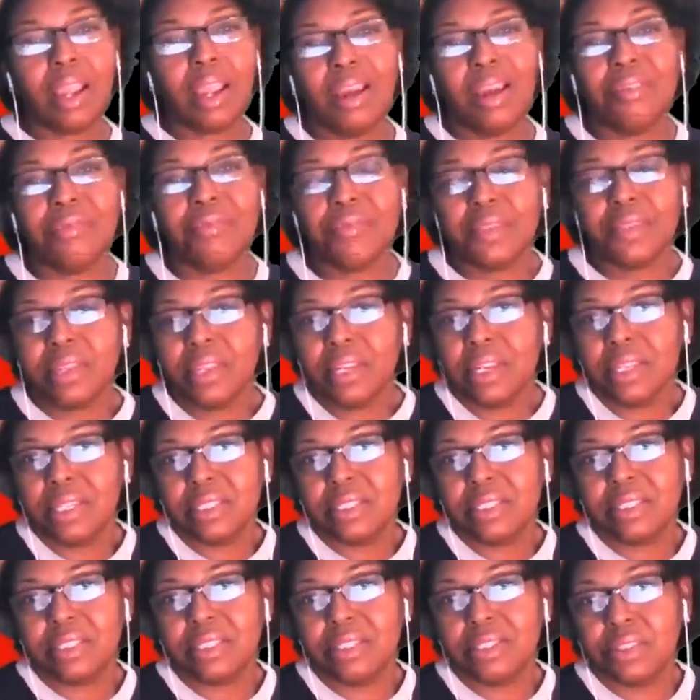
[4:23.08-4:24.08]
And for
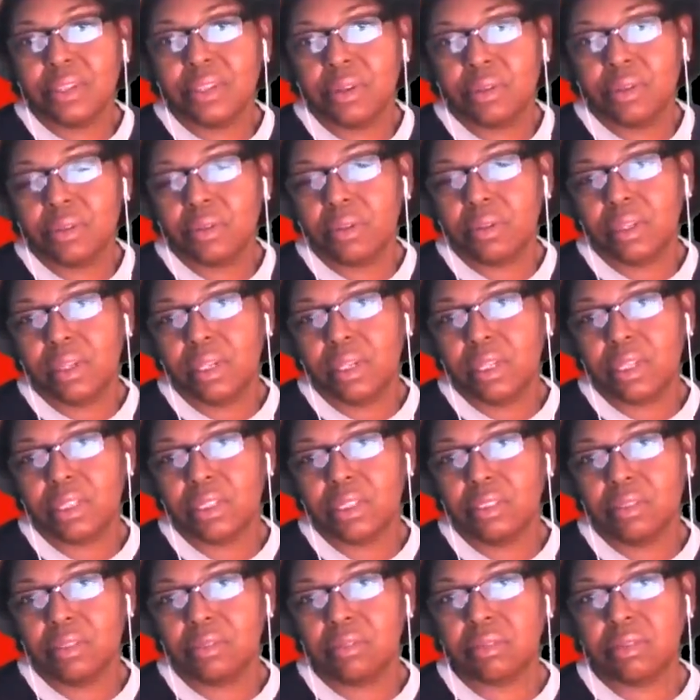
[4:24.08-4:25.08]
this, you
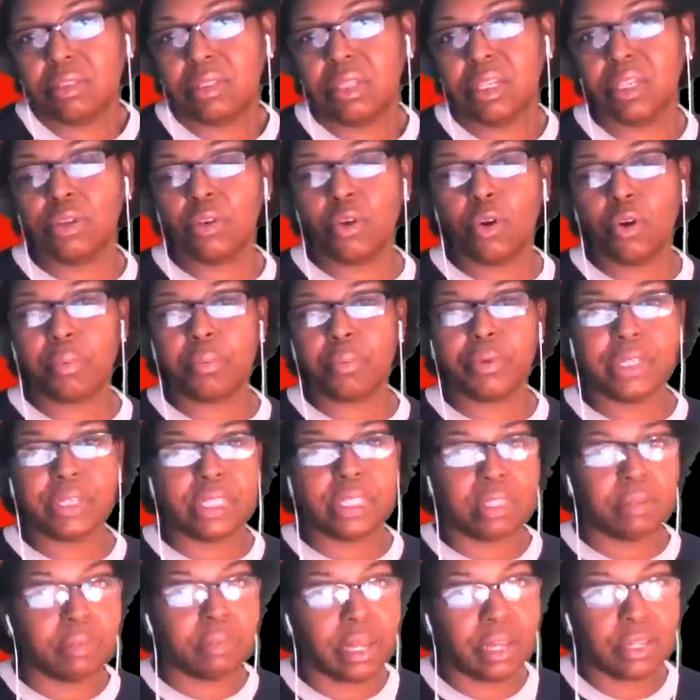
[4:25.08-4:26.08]
can incorporate
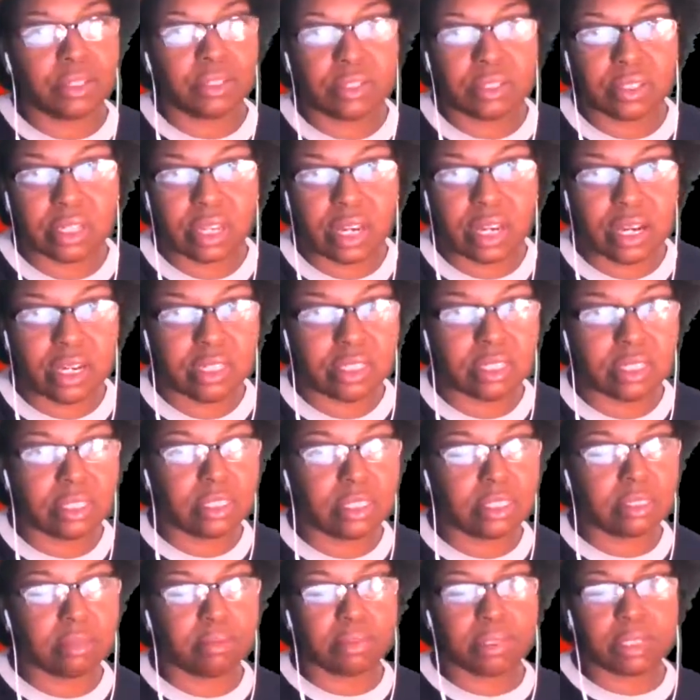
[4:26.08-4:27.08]
some exercise and
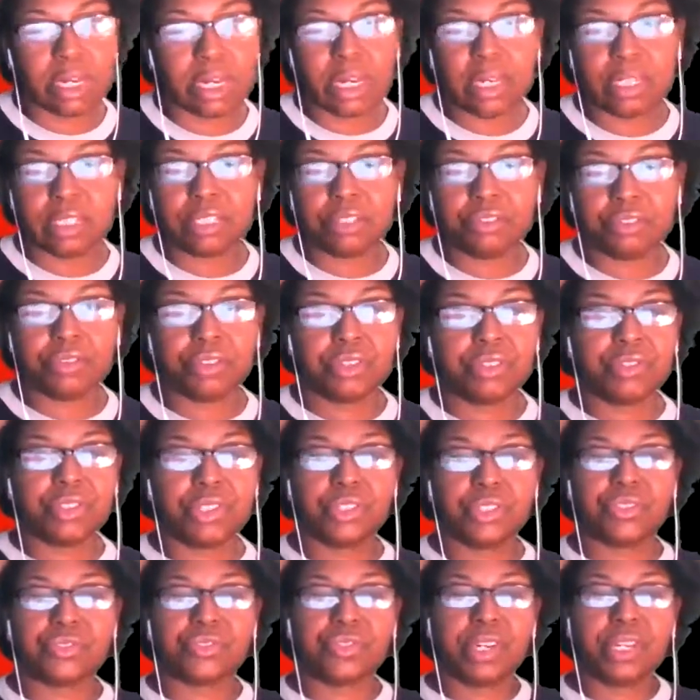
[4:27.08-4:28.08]
some dietary
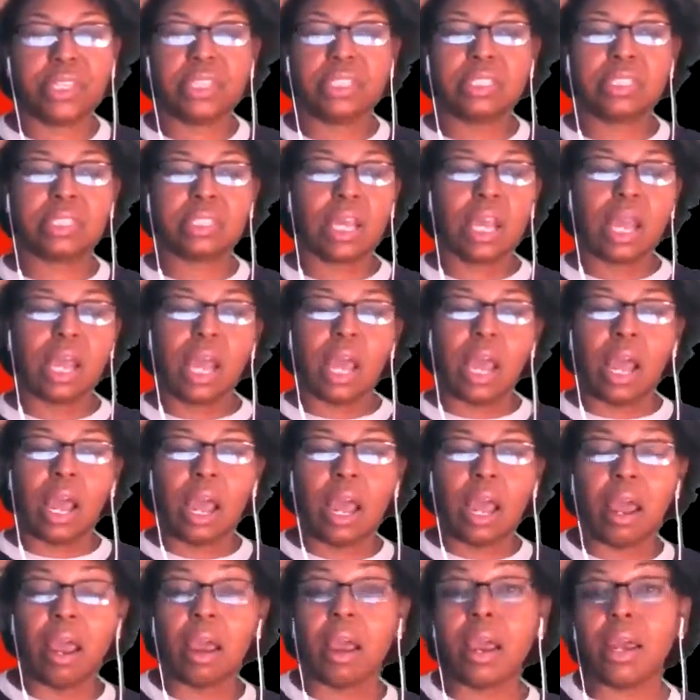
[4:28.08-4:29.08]
restraints
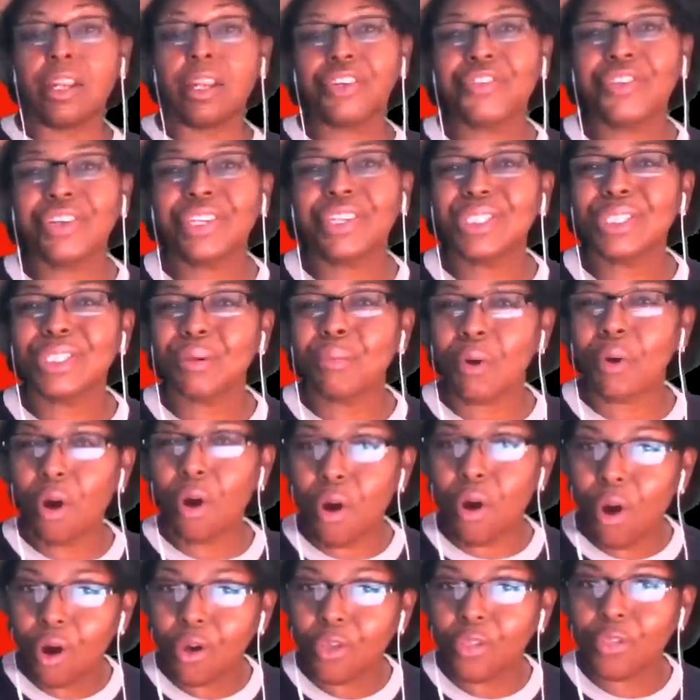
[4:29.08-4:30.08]
and drink some
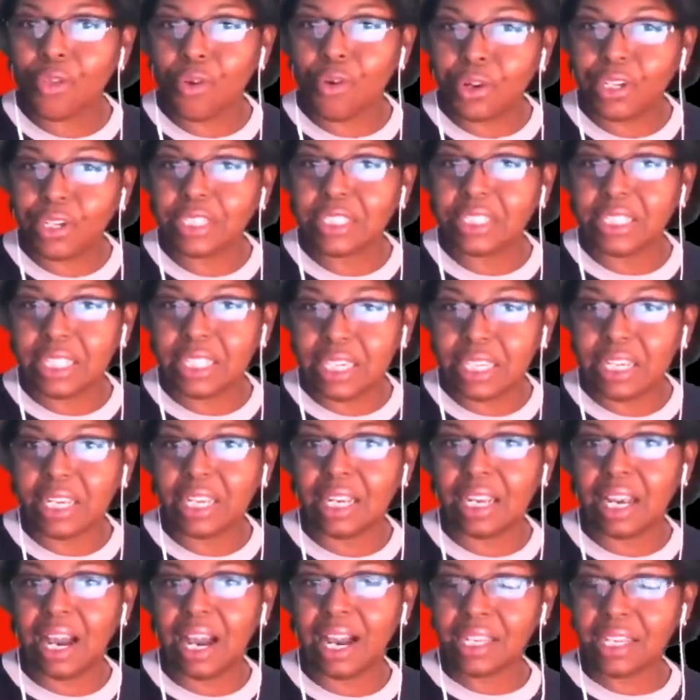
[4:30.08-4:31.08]
hawthorn
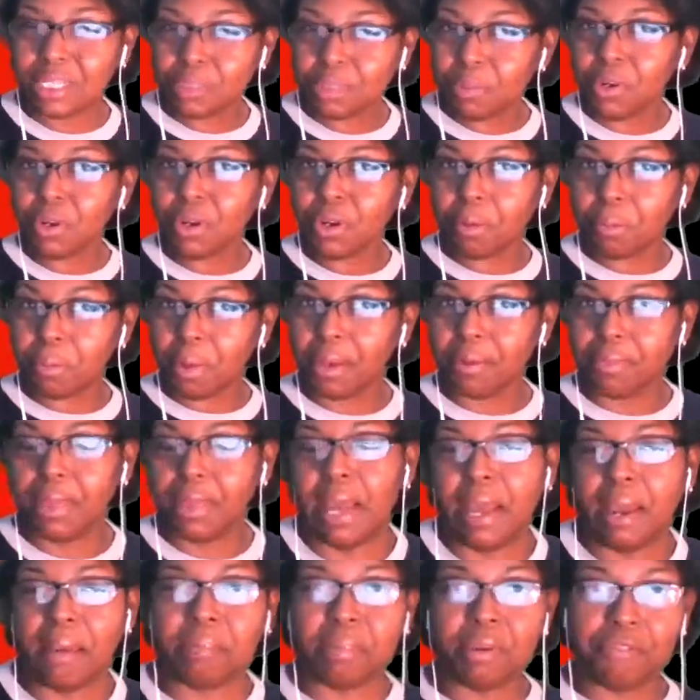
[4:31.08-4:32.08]
tea. I spoke about
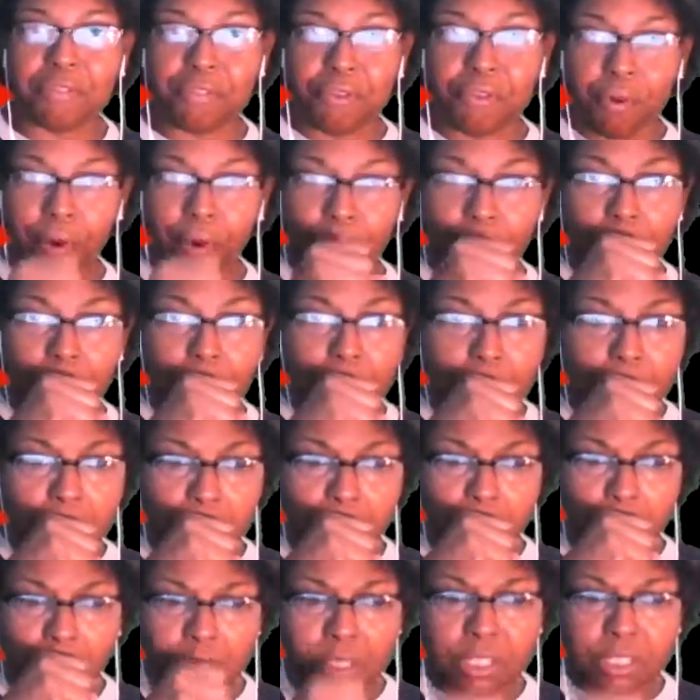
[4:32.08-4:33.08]
that before.
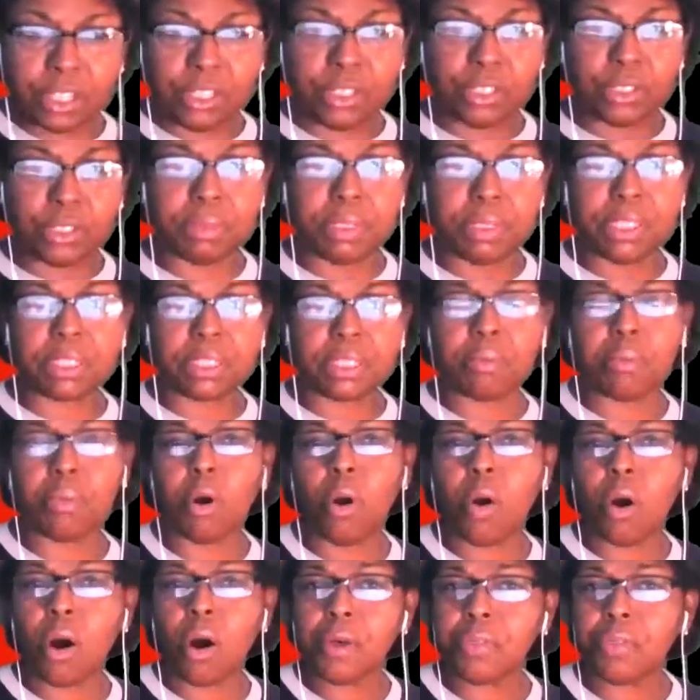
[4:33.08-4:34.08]
Excuse me, some
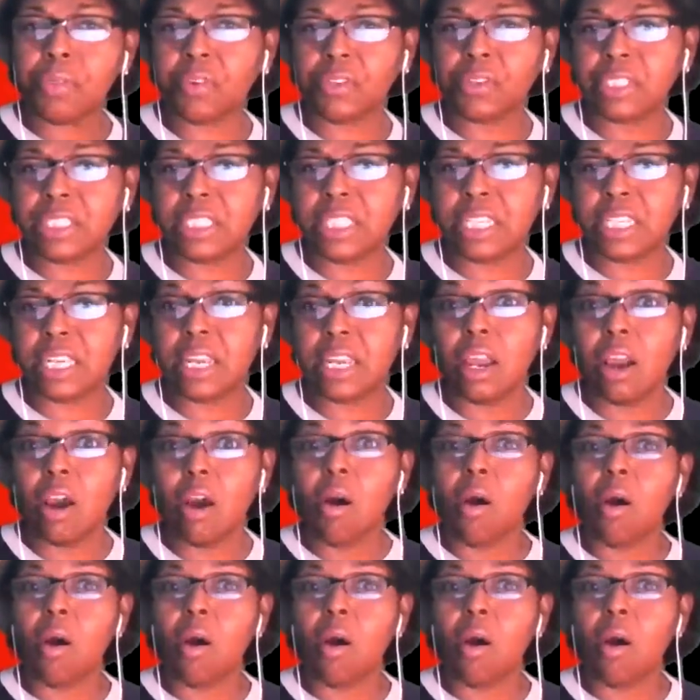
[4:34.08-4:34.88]
hawthorn tea,